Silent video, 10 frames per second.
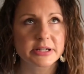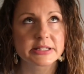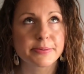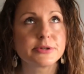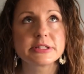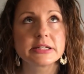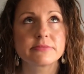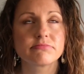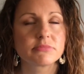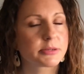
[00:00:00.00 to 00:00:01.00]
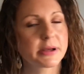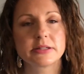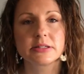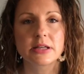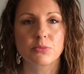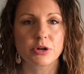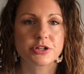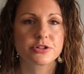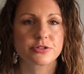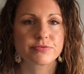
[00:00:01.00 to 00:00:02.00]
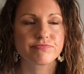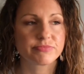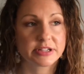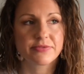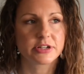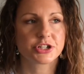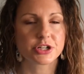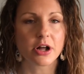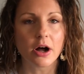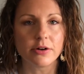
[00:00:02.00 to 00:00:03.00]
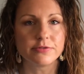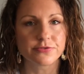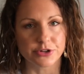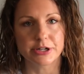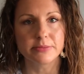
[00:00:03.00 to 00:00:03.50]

I suppose that depends on what your definition of freedom